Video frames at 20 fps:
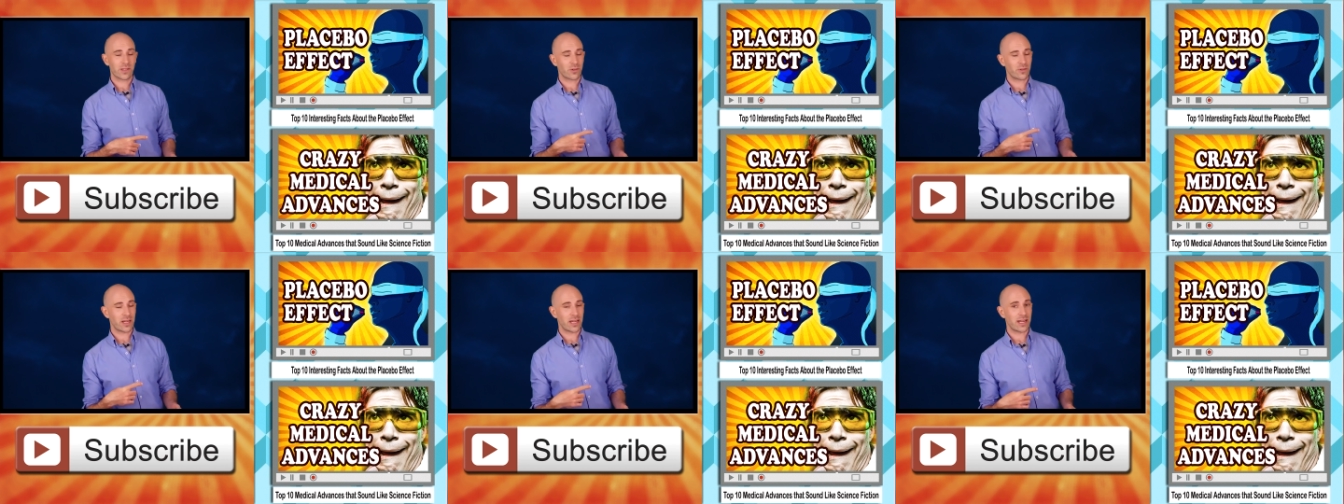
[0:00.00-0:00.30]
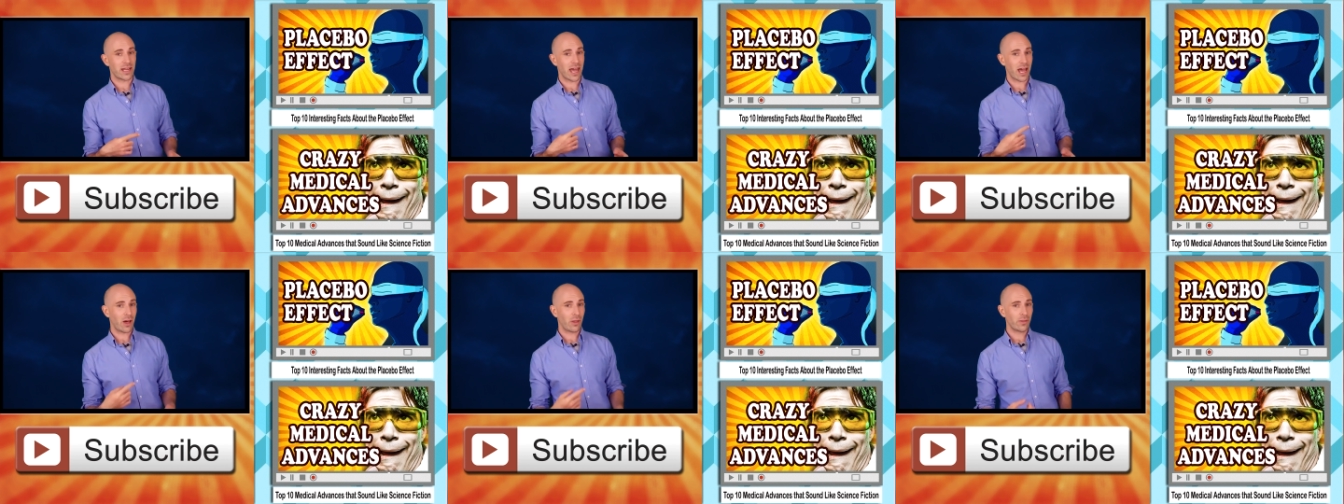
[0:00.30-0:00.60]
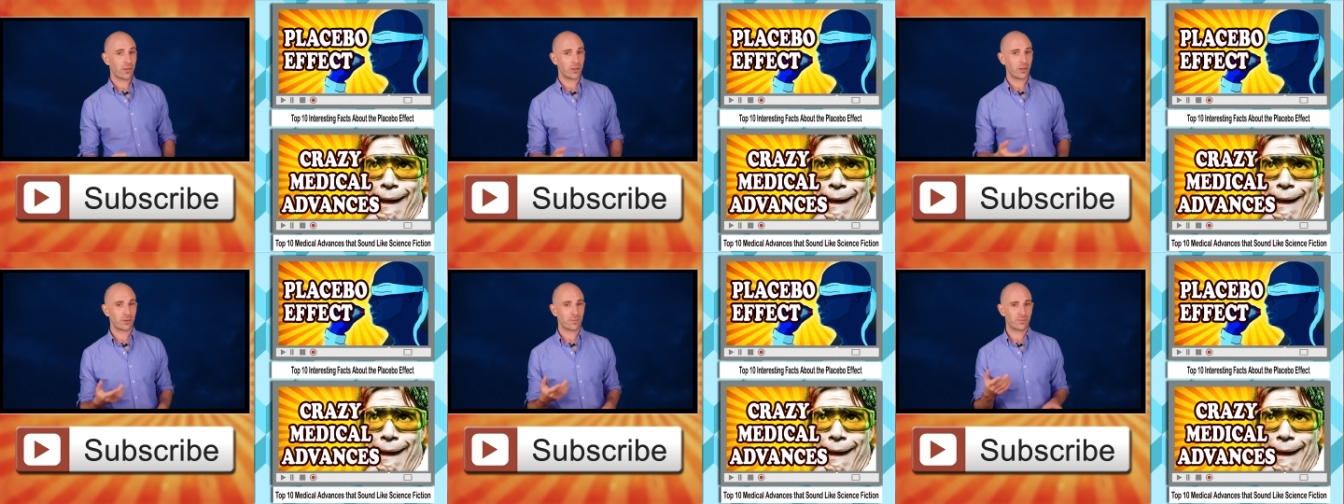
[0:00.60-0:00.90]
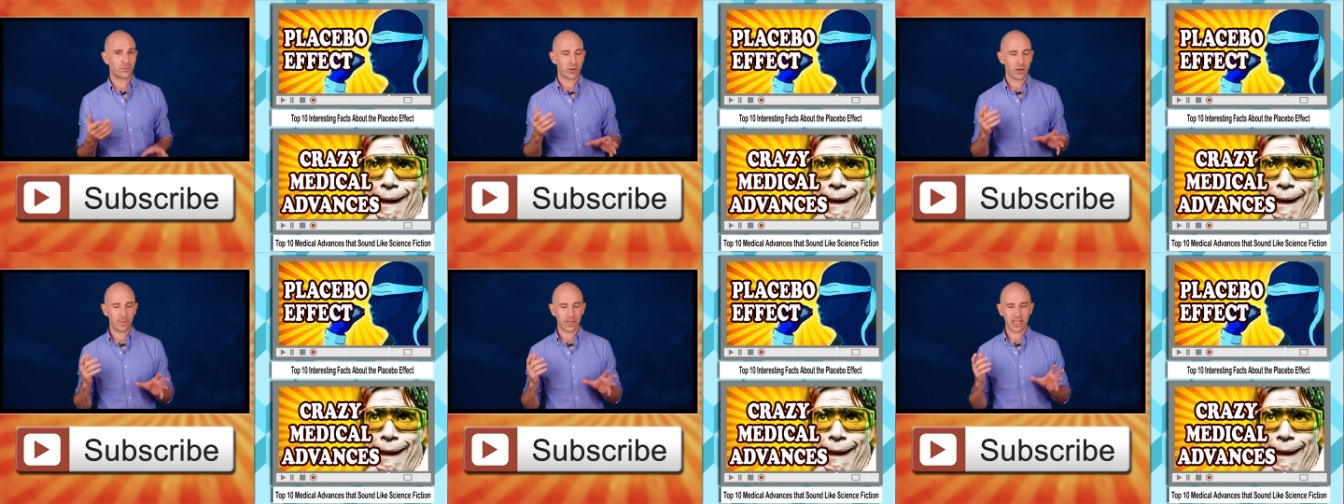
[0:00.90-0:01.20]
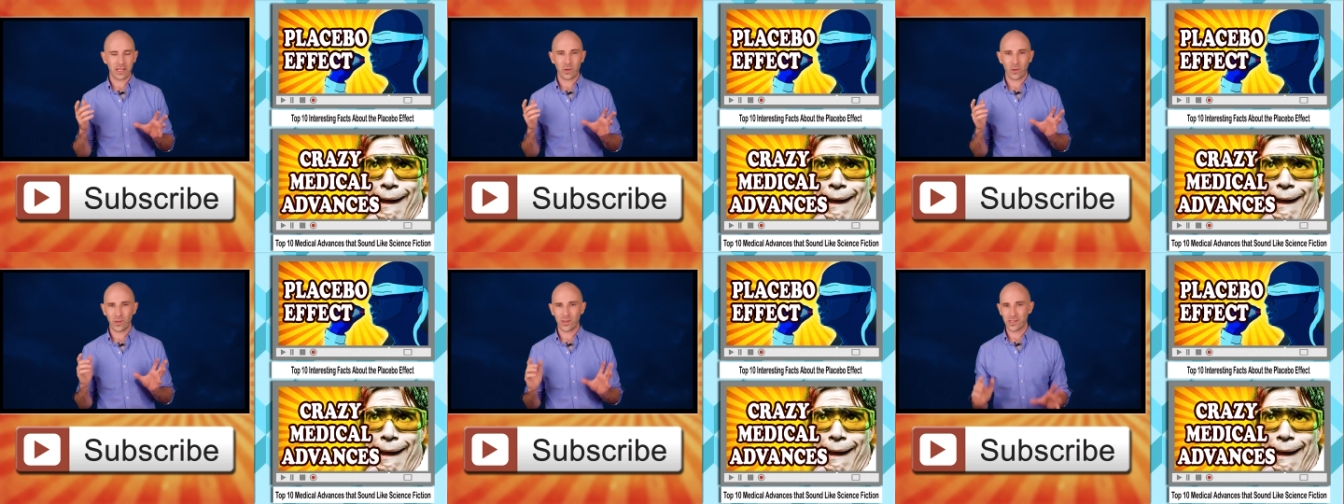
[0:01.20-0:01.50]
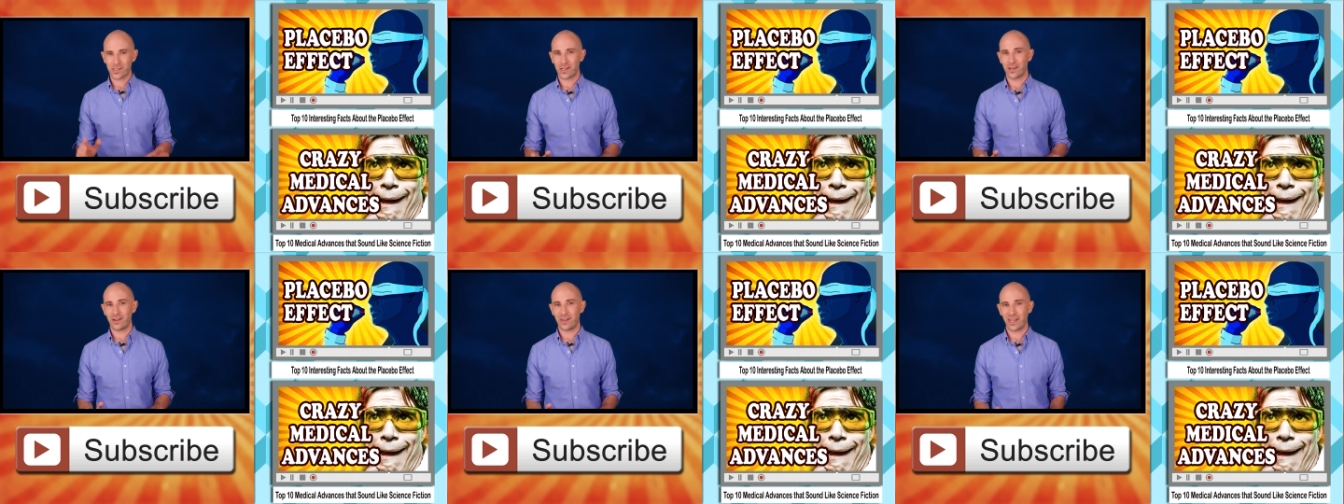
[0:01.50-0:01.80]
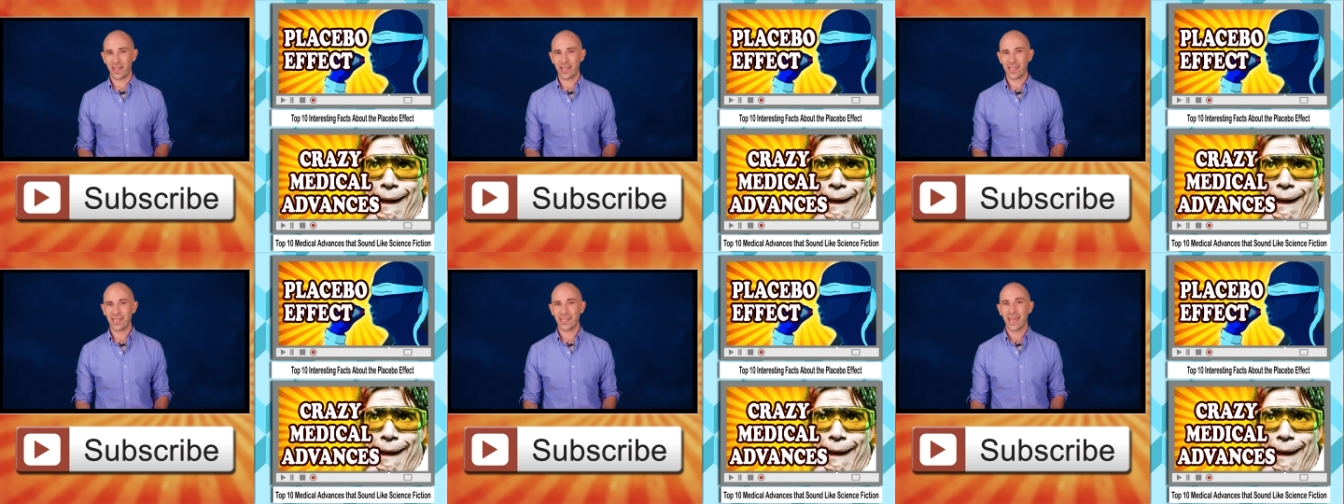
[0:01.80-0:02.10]
screen now that you'll probably also
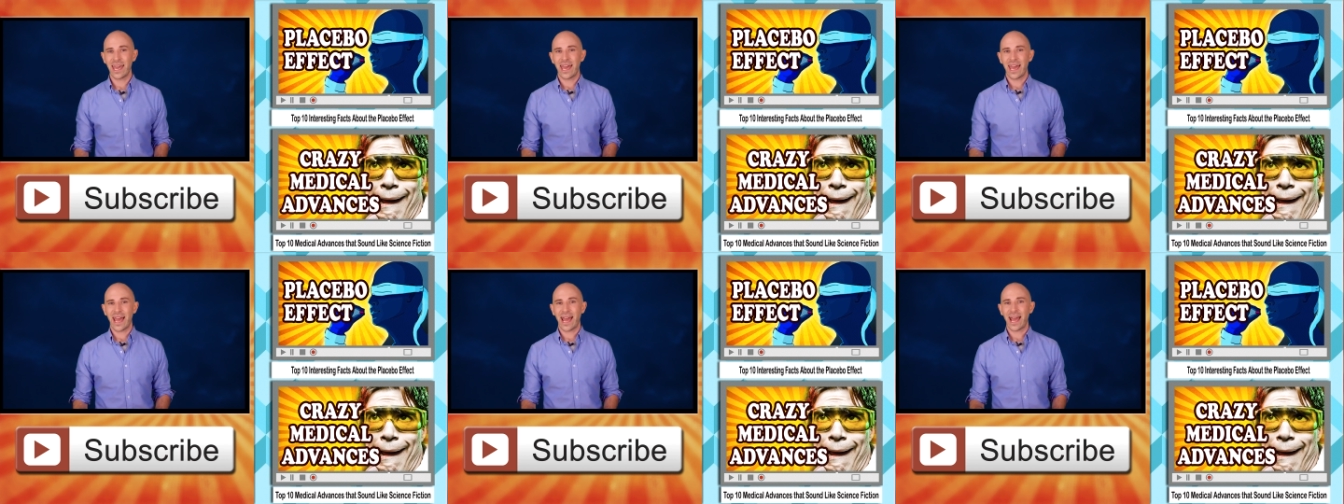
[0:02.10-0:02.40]
like.